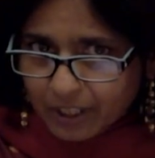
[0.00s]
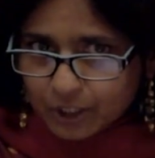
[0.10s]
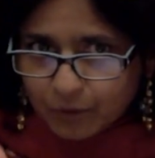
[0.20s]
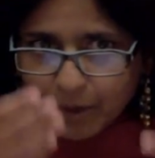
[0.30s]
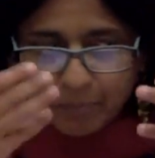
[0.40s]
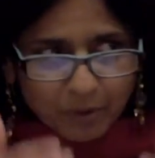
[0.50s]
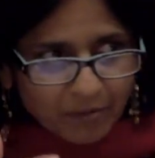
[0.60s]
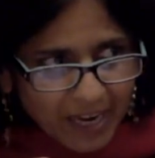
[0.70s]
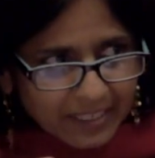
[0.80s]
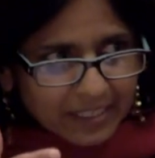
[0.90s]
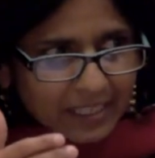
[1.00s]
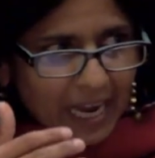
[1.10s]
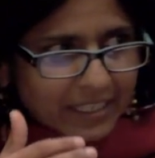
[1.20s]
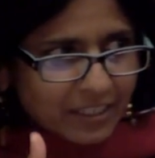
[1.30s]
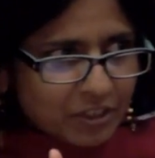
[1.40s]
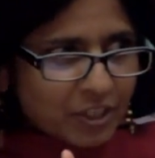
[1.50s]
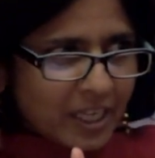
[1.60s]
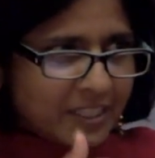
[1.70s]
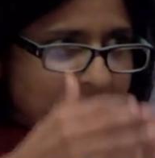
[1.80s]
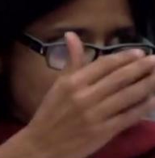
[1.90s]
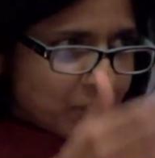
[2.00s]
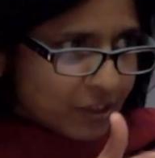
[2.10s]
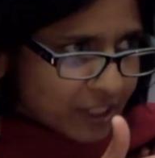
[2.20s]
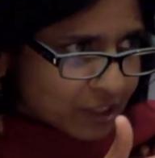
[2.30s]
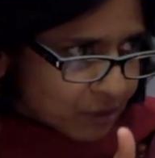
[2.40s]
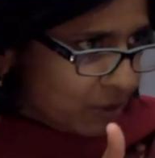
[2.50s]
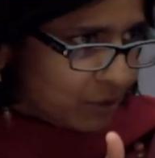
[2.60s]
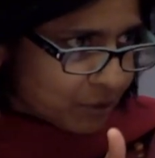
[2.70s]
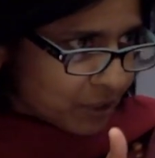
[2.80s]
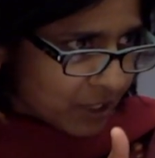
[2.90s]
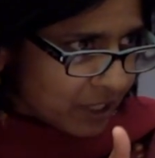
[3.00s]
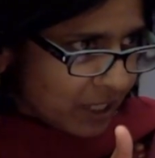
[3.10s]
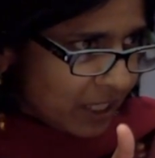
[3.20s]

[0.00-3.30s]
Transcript: So we provide it as a transitory solution.